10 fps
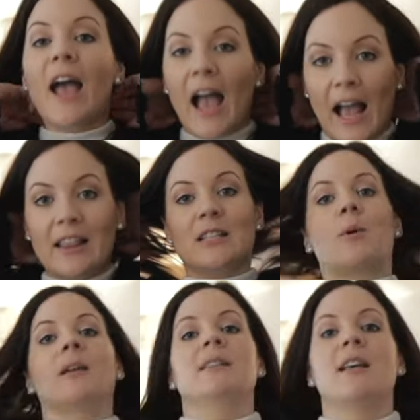And this
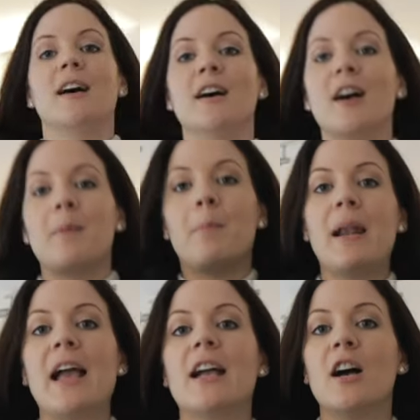one is a
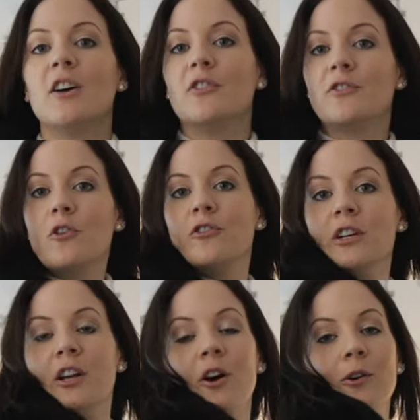black faux
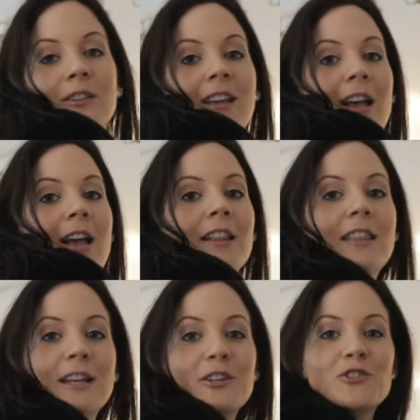fur coat
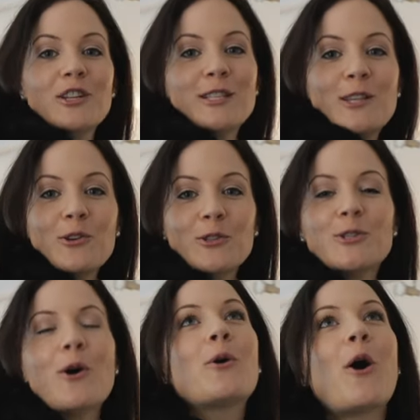that it's just so,
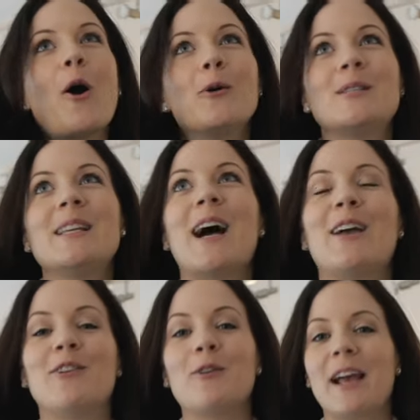so cozy. I
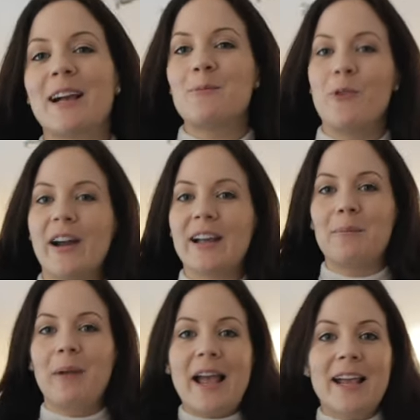feel like I'm wearing a
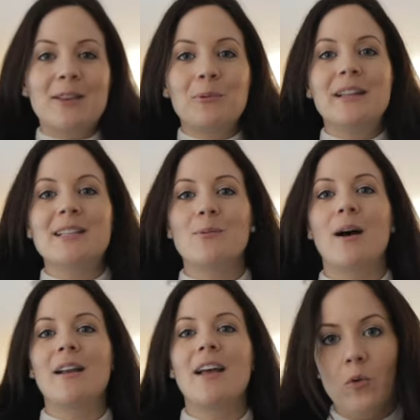blanket with this
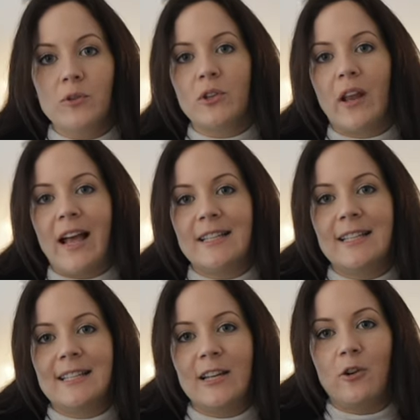one. Also, it has
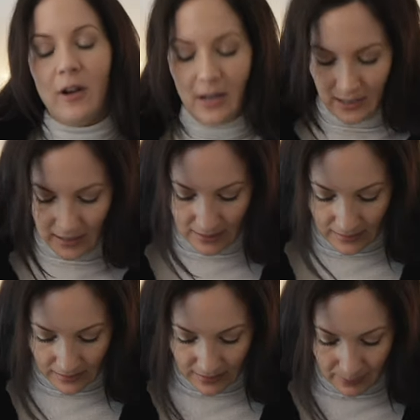this little
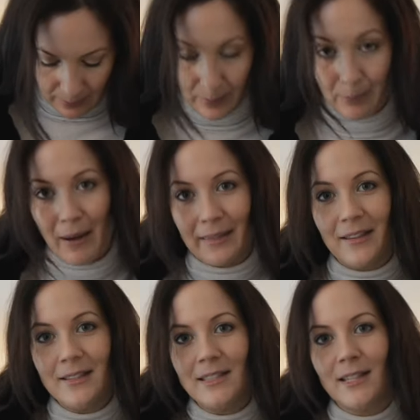clip
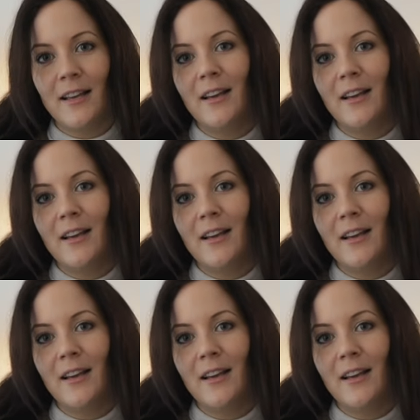buttons.